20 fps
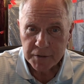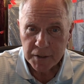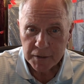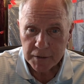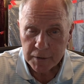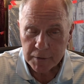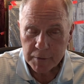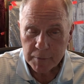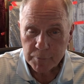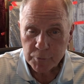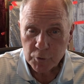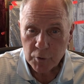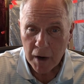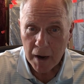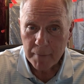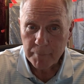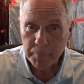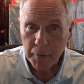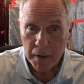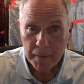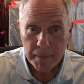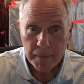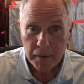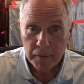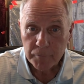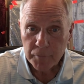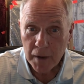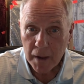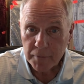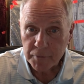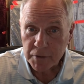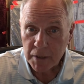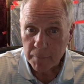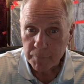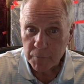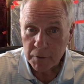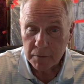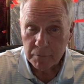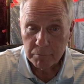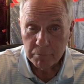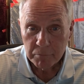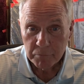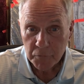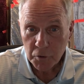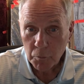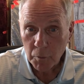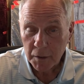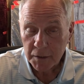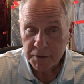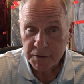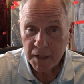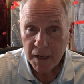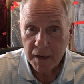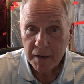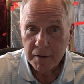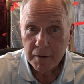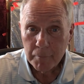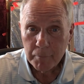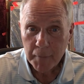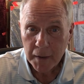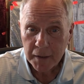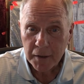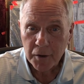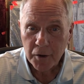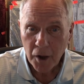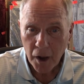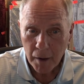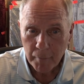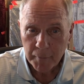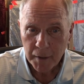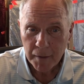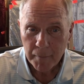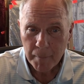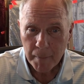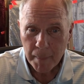Hit the subscribe button. If you have something you want to say, make a comment.